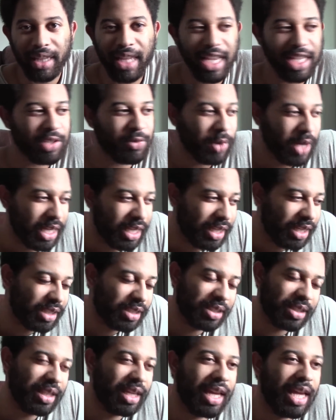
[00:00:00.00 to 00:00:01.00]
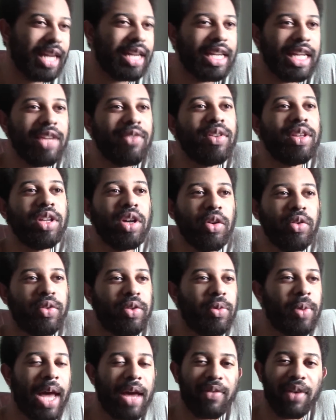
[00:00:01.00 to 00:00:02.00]
That's why he gets... And even though
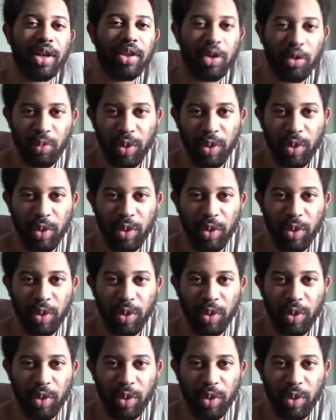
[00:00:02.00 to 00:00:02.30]
you have other